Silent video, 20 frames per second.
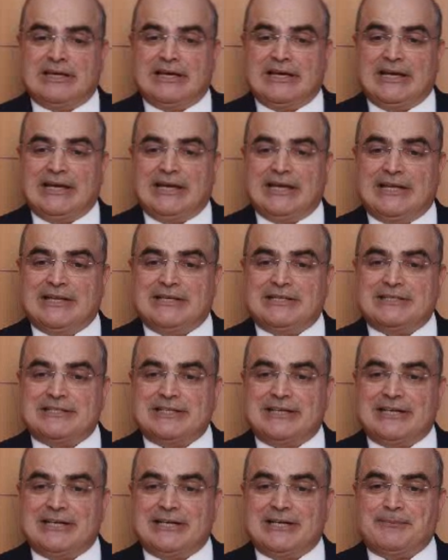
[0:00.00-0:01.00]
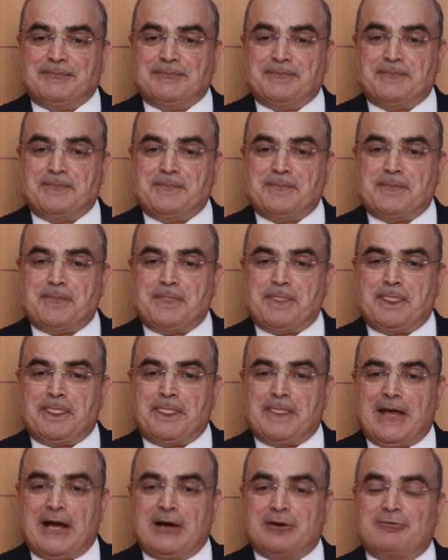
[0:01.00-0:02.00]
And out
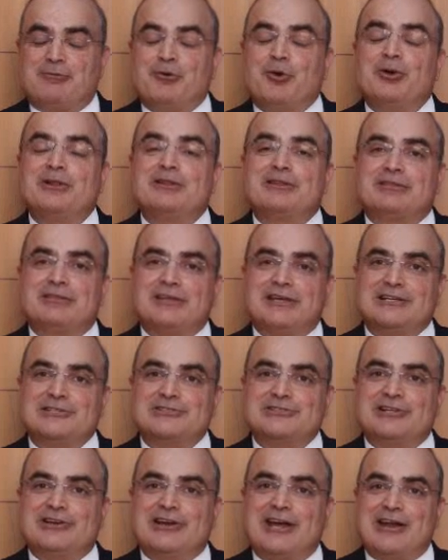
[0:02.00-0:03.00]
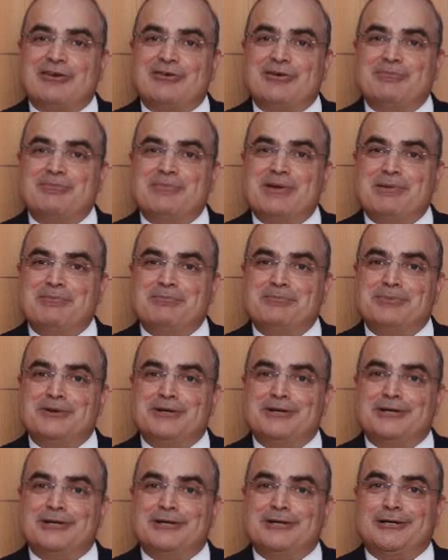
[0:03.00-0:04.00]
of all the things that I
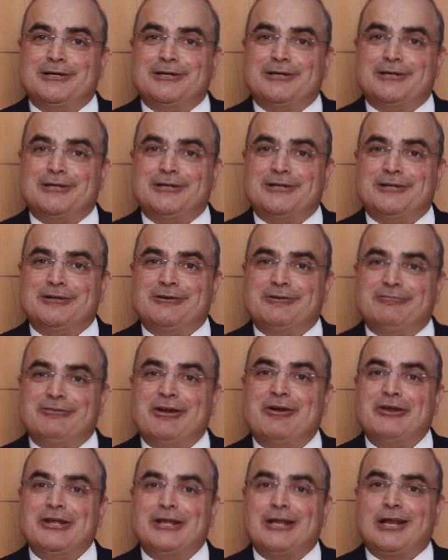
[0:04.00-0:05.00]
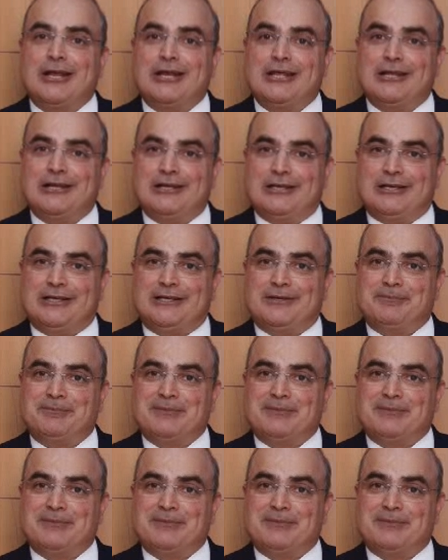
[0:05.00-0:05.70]
remember very clearly